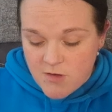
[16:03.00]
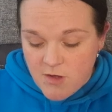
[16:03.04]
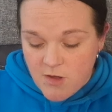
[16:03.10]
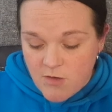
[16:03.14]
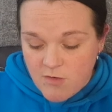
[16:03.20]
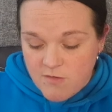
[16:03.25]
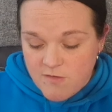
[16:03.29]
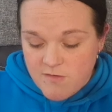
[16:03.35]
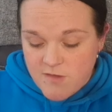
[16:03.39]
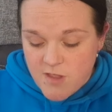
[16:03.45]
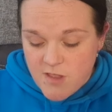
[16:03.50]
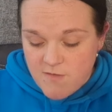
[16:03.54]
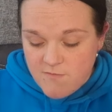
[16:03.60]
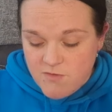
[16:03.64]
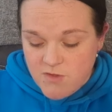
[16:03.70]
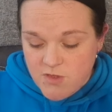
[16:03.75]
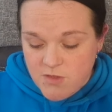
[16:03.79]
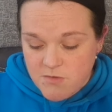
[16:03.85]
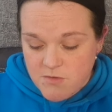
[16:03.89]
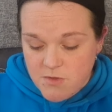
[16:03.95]
longer serves
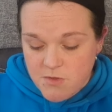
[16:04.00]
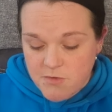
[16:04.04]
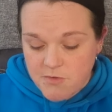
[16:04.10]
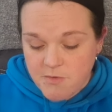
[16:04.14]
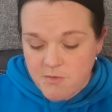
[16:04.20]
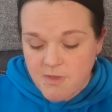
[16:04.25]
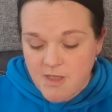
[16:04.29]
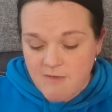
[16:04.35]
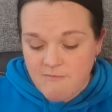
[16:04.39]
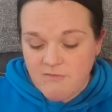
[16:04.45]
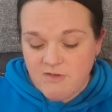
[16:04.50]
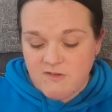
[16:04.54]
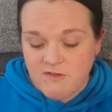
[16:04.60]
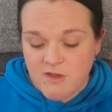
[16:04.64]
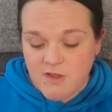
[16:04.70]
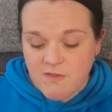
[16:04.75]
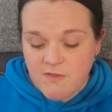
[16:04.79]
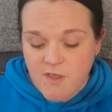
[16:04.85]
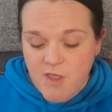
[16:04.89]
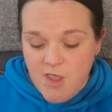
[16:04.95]
you, you can
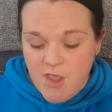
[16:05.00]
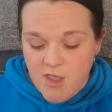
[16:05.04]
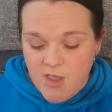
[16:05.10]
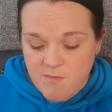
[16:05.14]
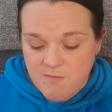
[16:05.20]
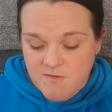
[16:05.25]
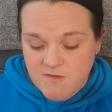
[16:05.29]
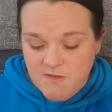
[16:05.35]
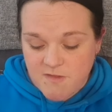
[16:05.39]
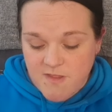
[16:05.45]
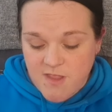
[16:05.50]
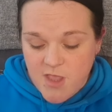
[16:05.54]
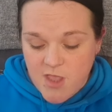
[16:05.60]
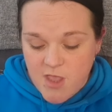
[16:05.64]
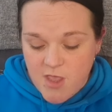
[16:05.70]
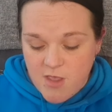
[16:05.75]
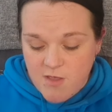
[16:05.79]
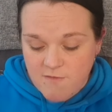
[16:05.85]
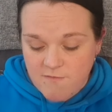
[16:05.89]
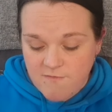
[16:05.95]
return the herbs to the
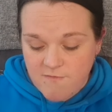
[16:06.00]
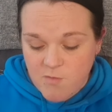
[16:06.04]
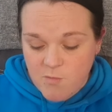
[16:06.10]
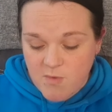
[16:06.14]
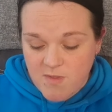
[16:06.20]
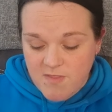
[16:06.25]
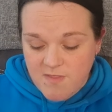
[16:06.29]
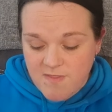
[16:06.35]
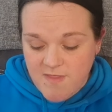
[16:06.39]
earth with